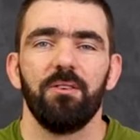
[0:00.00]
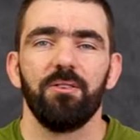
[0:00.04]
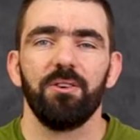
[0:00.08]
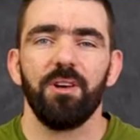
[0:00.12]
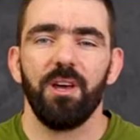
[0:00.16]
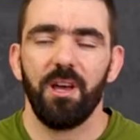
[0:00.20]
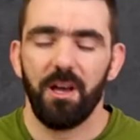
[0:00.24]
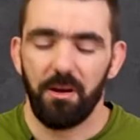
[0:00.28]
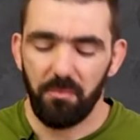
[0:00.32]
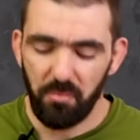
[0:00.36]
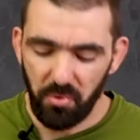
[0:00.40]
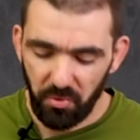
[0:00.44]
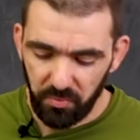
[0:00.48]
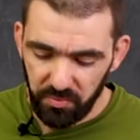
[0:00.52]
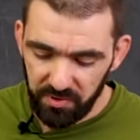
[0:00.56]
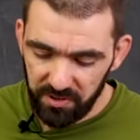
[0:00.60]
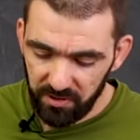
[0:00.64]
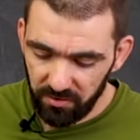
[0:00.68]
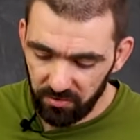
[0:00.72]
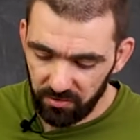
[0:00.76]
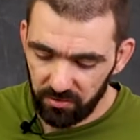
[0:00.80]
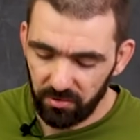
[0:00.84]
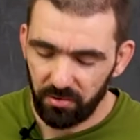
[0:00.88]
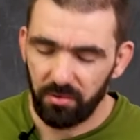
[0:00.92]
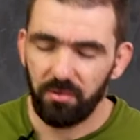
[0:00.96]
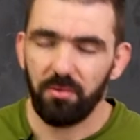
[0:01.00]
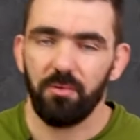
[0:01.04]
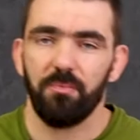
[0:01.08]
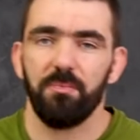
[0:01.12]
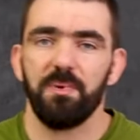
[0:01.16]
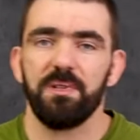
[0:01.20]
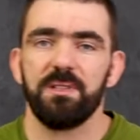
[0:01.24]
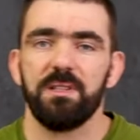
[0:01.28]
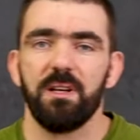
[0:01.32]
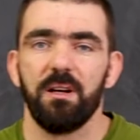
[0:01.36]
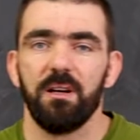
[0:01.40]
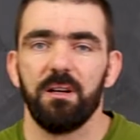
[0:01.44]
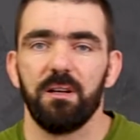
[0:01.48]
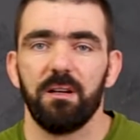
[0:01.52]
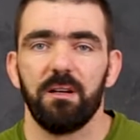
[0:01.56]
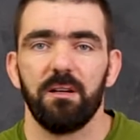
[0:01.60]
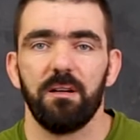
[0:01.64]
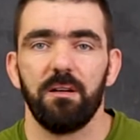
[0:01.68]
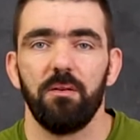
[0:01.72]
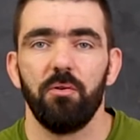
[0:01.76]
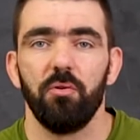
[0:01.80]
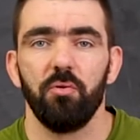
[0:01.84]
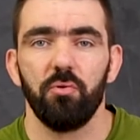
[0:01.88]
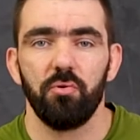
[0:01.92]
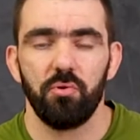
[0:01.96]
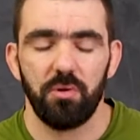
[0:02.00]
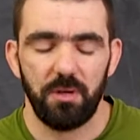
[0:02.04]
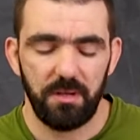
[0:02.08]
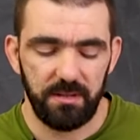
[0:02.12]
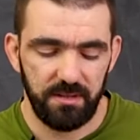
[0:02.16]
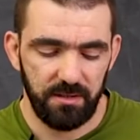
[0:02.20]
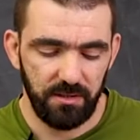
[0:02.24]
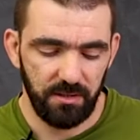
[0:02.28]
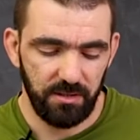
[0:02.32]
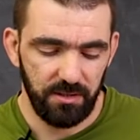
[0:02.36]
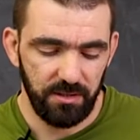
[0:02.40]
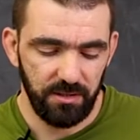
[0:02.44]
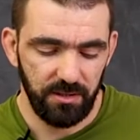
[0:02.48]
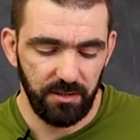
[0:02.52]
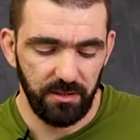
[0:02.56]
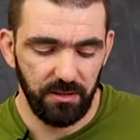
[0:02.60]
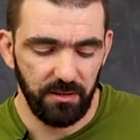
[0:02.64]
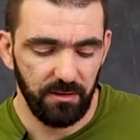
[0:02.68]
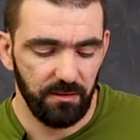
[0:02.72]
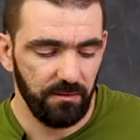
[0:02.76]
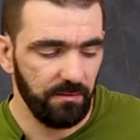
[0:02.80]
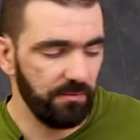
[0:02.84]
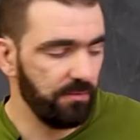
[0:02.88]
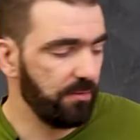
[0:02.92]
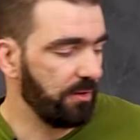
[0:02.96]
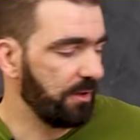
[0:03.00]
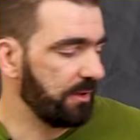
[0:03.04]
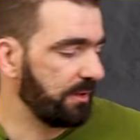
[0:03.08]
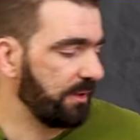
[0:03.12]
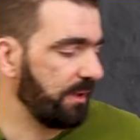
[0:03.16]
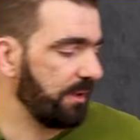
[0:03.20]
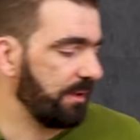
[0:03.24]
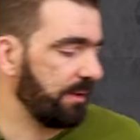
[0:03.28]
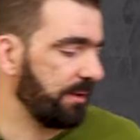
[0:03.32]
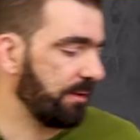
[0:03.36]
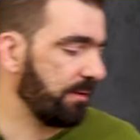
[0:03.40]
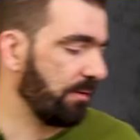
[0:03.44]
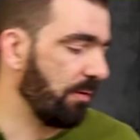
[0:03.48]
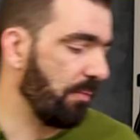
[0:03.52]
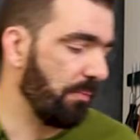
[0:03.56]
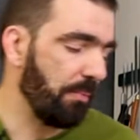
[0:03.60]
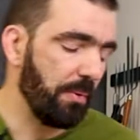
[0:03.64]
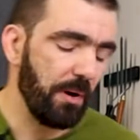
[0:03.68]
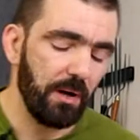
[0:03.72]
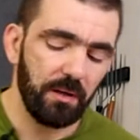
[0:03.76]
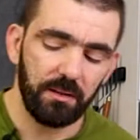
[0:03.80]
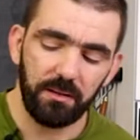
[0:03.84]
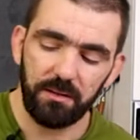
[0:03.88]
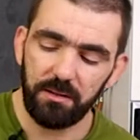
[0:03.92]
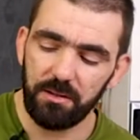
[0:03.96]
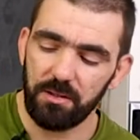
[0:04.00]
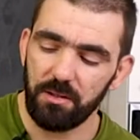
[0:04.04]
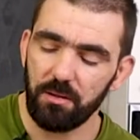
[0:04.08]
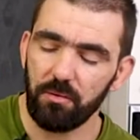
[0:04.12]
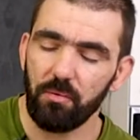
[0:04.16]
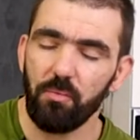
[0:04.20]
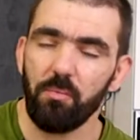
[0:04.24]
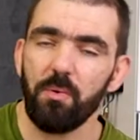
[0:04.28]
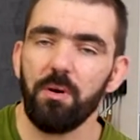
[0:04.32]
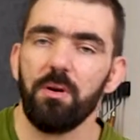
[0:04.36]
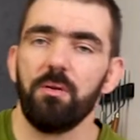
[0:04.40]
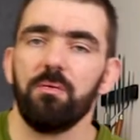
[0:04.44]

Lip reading: Okay, we got a shiny and very stable meringue, and now I will